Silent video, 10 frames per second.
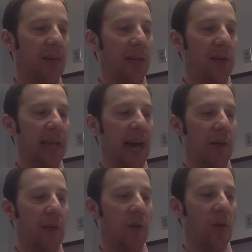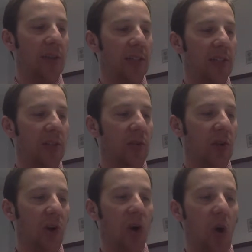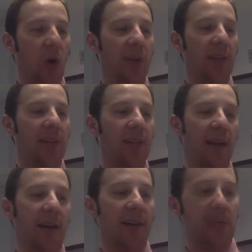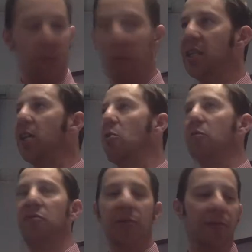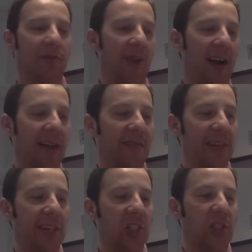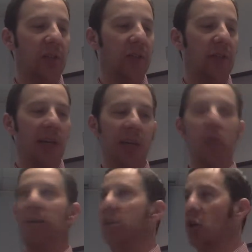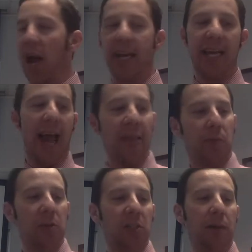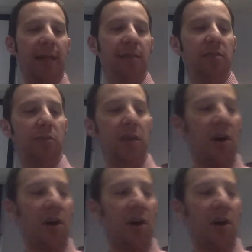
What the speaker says: doing that, and our goal is to present an overview, right, of the issue. You want to try and gather perspectives from the